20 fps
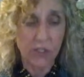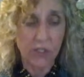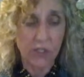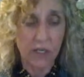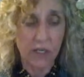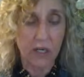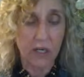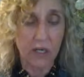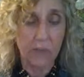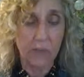
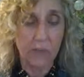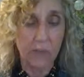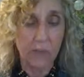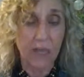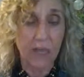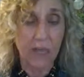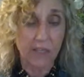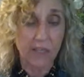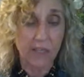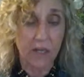
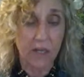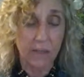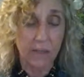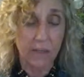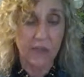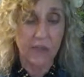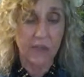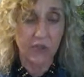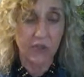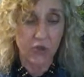that's going to be
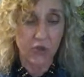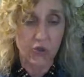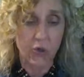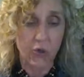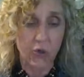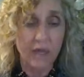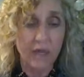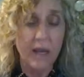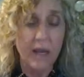destroyed,